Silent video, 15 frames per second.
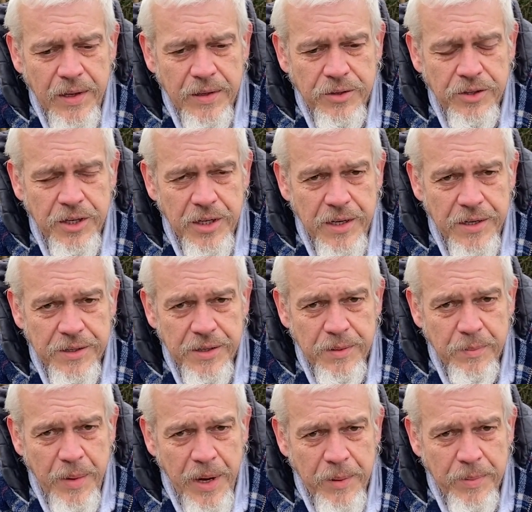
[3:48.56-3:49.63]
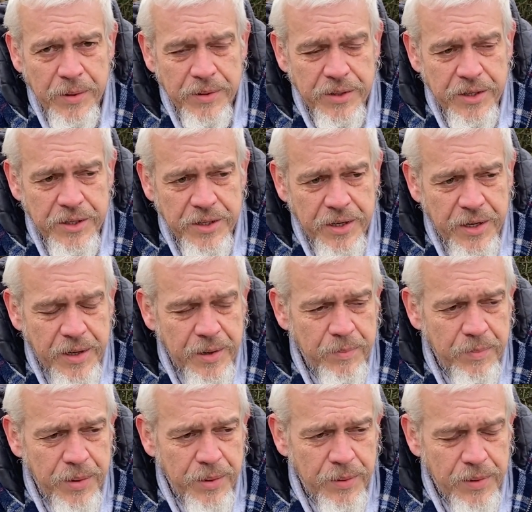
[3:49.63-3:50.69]
chillies and peppers this year,
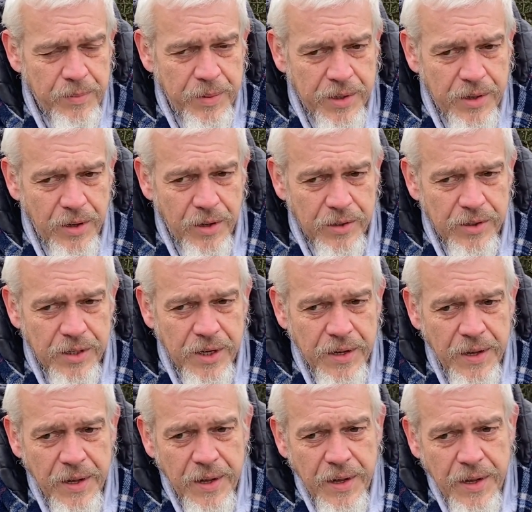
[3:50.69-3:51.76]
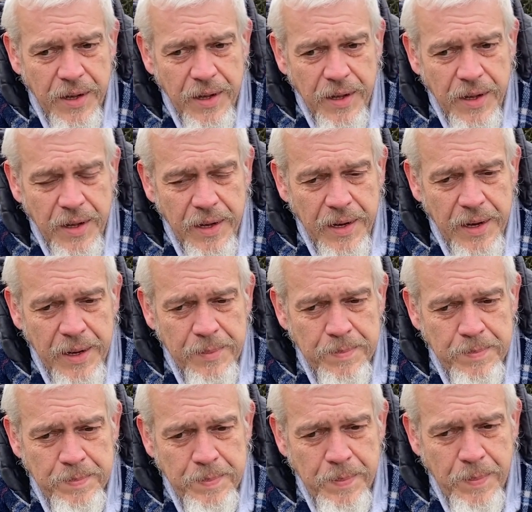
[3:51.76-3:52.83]
purely because I'm
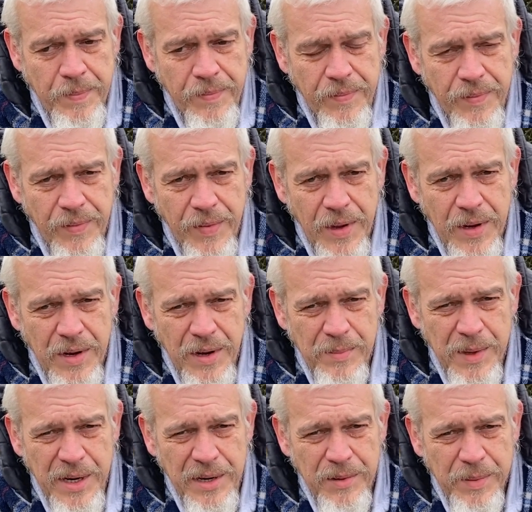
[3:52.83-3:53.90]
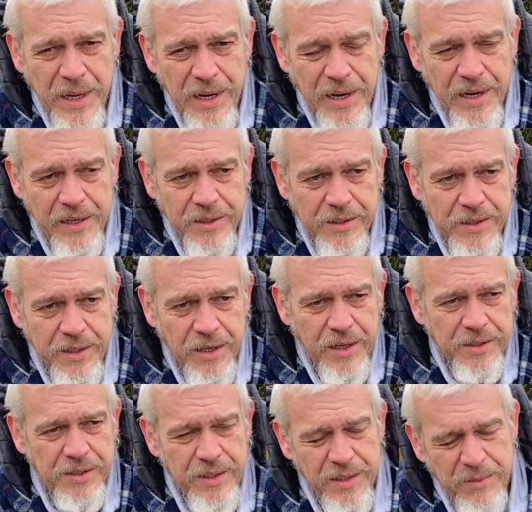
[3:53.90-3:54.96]
a little bit late
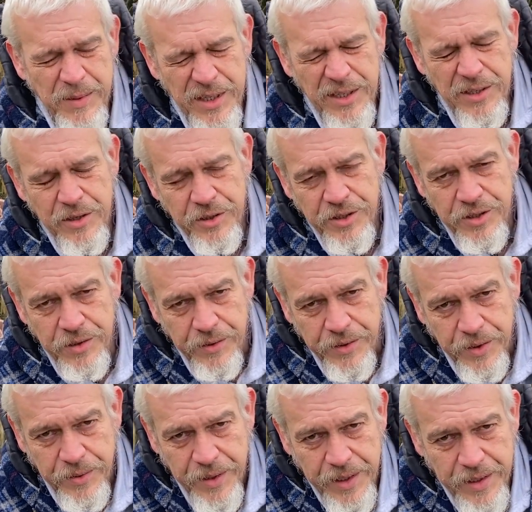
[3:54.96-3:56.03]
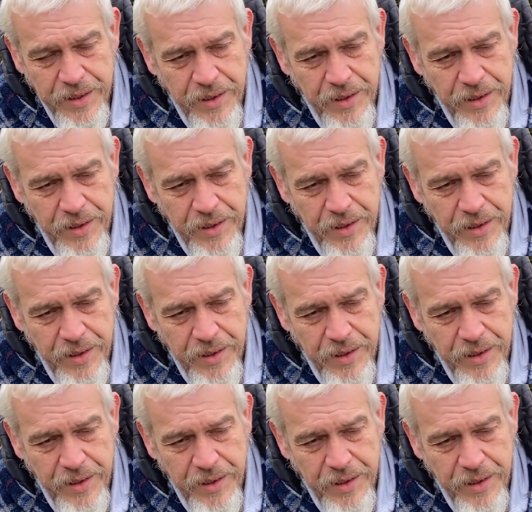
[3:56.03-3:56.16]
starting. I mean, I could still do it.